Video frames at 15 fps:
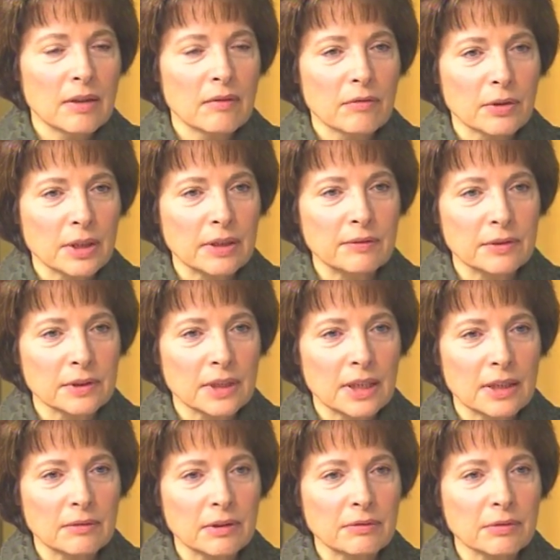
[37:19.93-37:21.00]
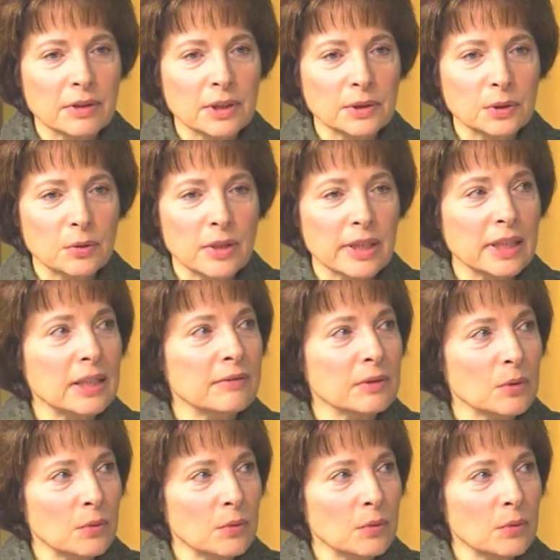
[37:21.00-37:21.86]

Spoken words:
for evil referring to the evil